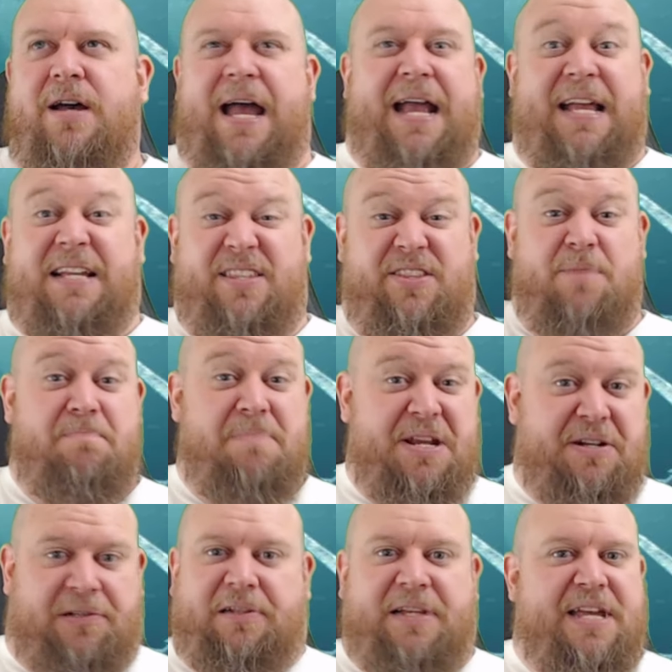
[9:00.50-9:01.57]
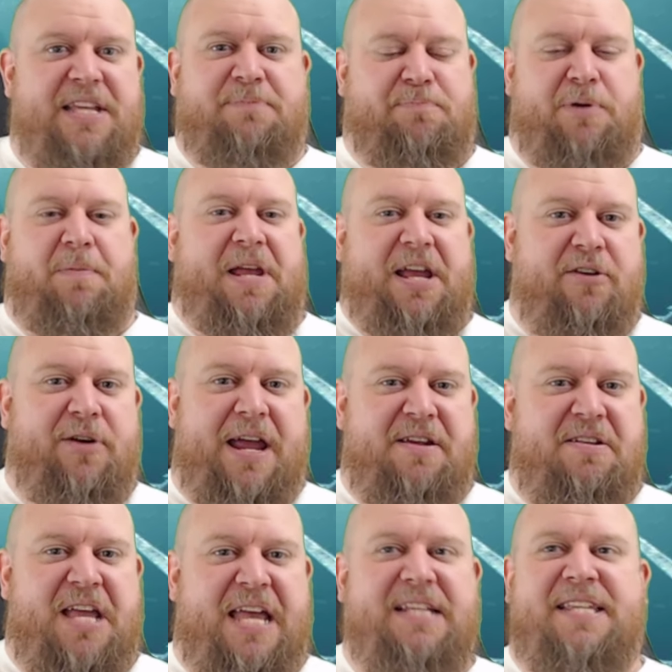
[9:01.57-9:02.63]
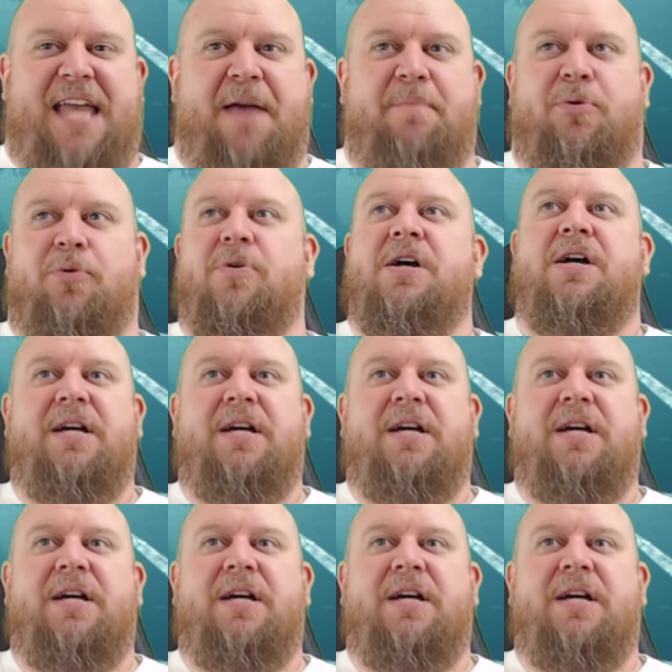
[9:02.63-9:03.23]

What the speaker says: I guess the middle is probably a great example.